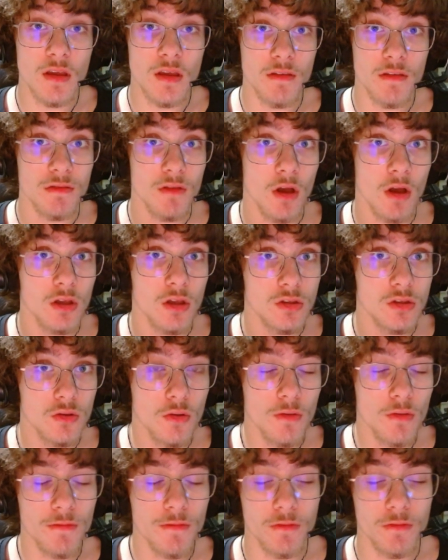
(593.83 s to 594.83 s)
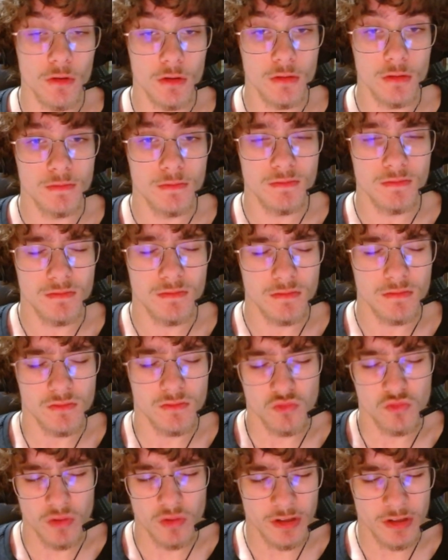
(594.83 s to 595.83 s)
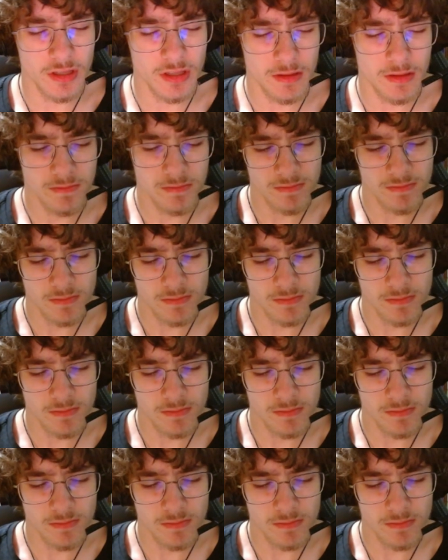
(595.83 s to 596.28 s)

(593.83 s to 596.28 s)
is not useful, really.